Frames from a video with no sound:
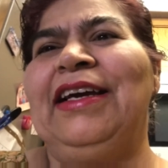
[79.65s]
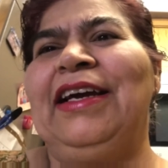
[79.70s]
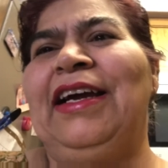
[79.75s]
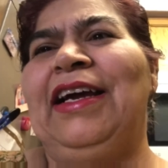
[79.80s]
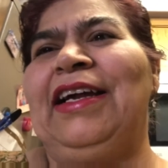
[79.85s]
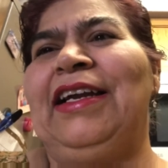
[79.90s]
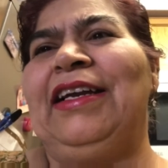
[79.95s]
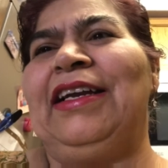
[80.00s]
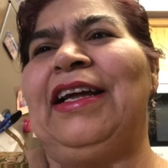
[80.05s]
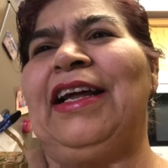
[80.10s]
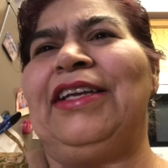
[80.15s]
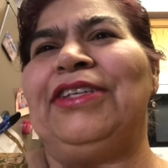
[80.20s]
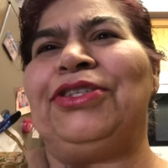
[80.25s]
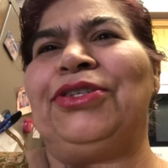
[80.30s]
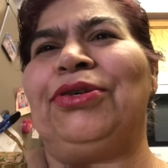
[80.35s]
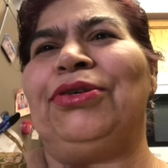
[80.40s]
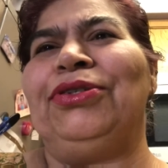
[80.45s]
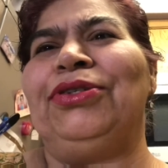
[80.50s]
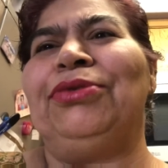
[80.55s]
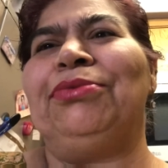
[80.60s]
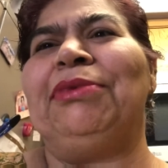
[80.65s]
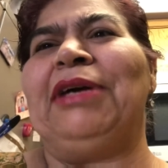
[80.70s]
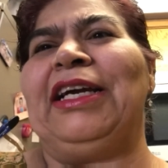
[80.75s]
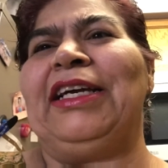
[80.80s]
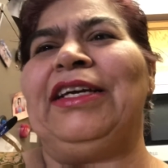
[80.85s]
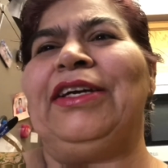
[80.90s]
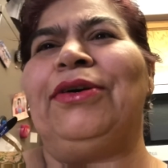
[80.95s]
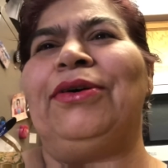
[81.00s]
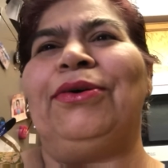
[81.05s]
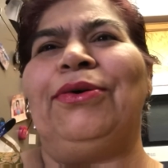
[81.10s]
and I'll show you
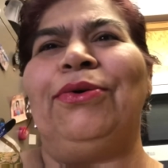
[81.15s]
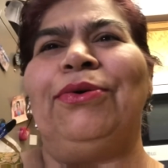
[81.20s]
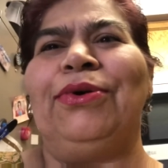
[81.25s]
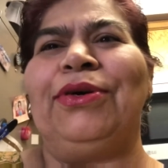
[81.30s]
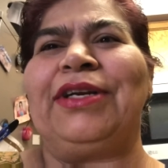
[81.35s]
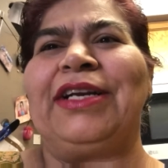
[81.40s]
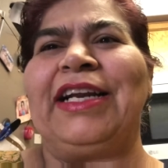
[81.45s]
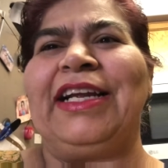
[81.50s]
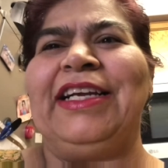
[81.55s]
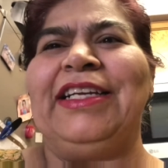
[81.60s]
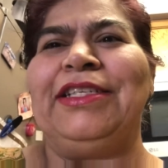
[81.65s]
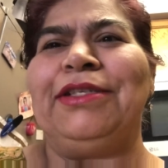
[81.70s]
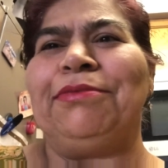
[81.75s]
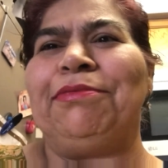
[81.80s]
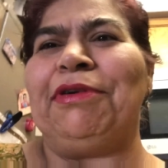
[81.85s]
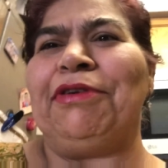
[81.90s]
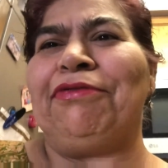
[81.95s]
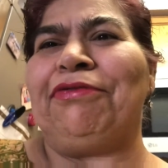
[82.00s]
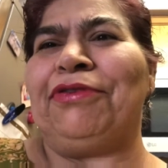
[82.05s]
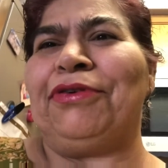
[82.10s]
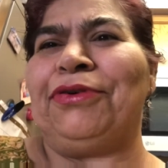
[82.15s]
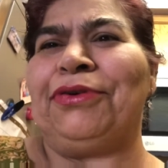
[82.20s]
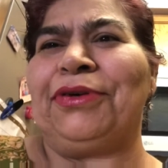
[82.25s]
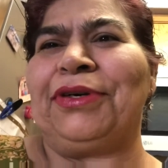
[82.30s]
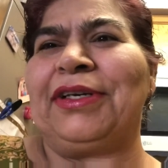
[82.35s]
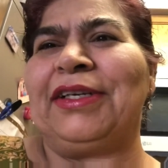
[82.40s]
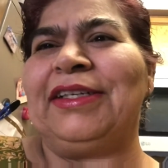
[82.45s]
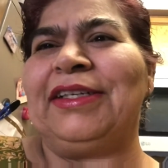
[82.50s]
my old range before